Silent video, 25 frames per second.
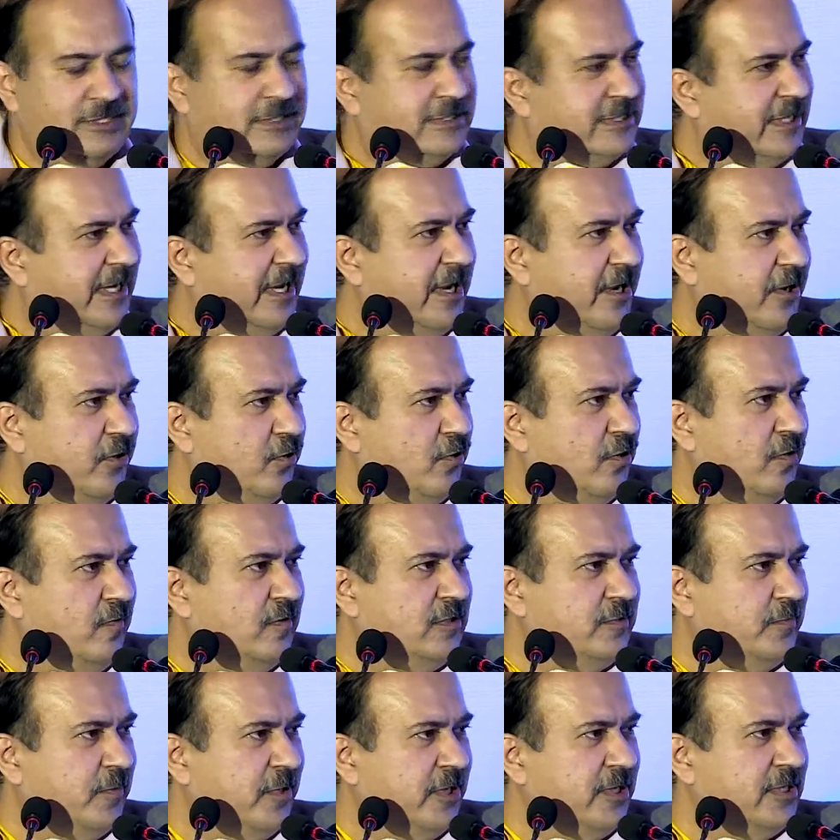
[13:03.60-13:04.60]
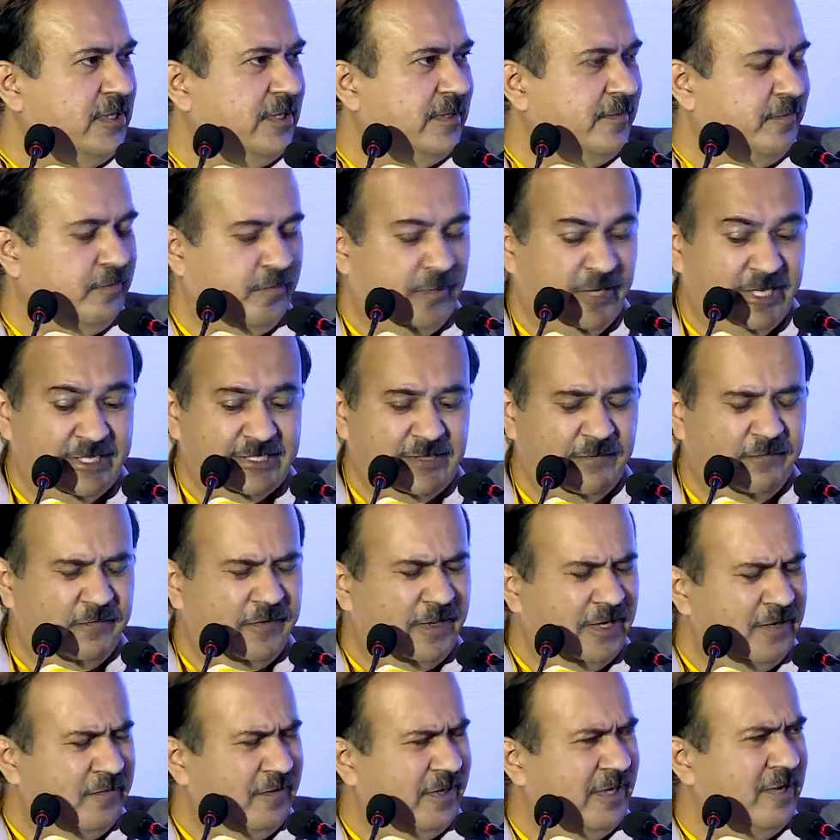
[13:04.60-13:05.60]
centriole, which plays a
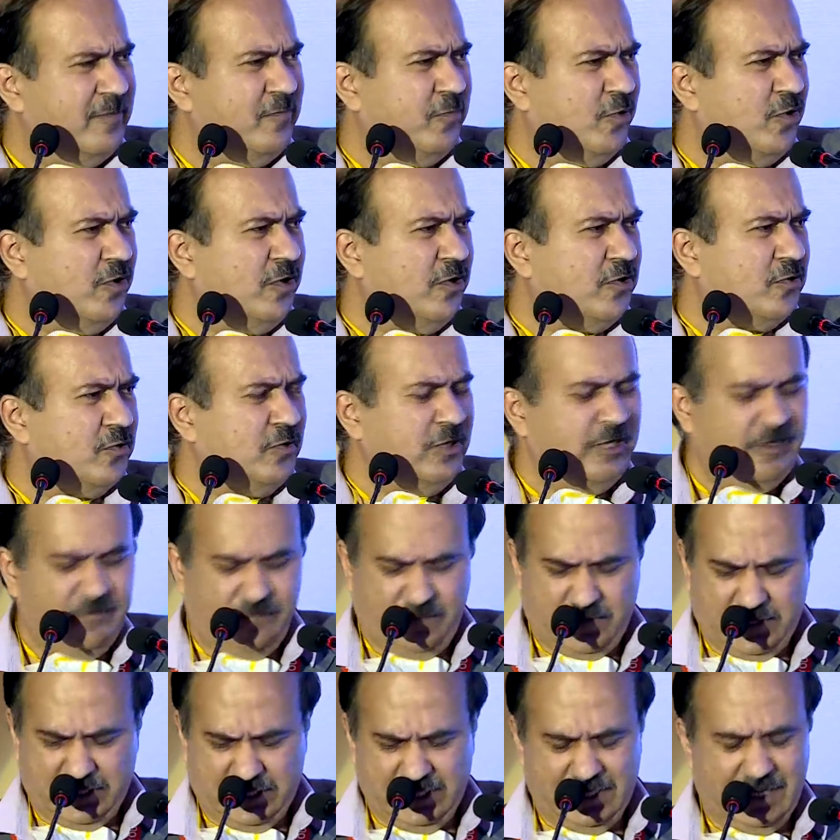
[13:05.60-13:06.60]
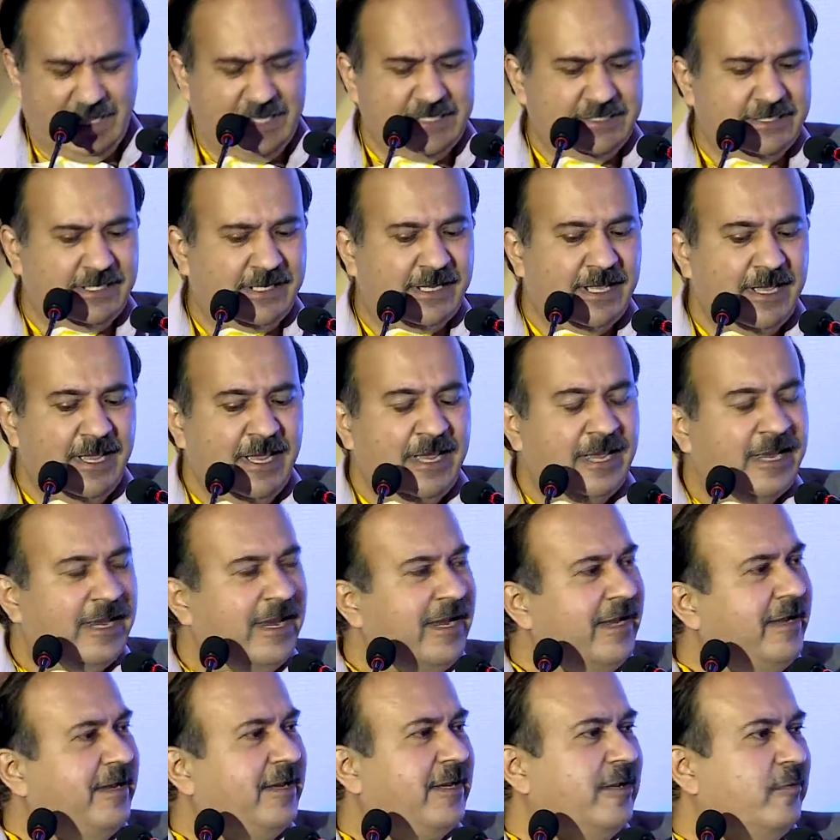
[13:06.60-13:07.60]
very, very important role in fertilization,
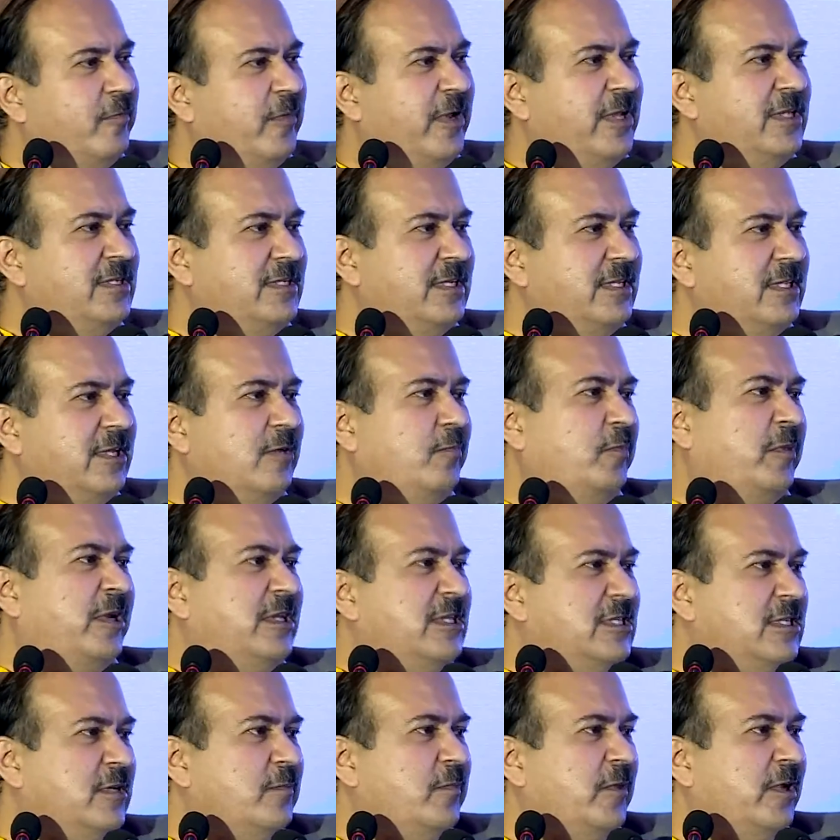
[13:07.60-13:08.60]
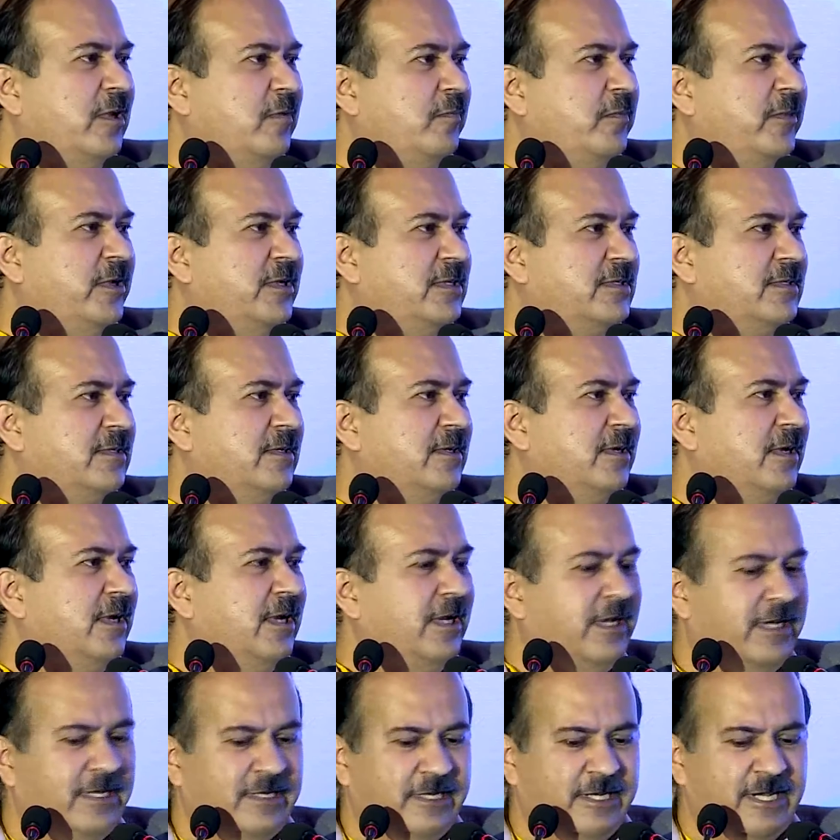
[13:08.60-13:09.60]
it remains in the principal piece.
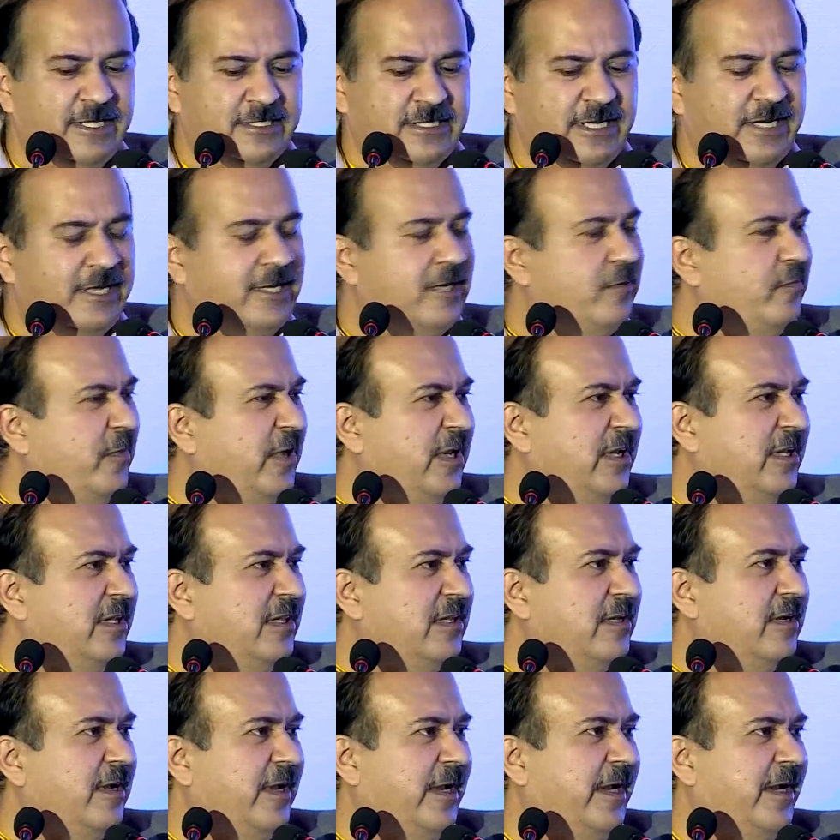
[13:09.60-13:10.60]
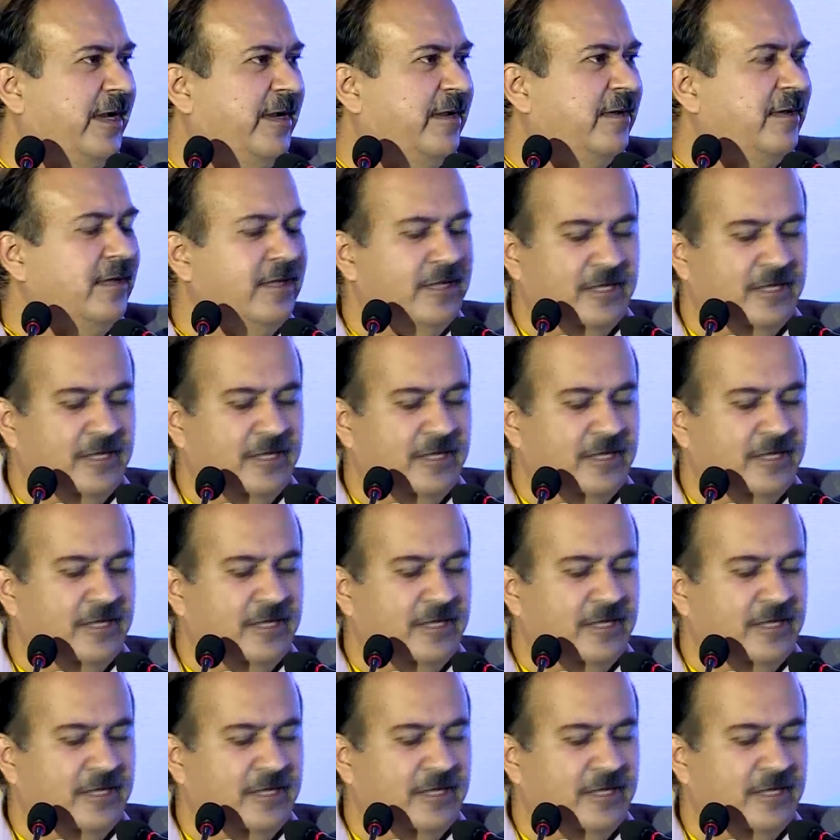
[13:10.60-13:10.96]
It doesn't remain in the head.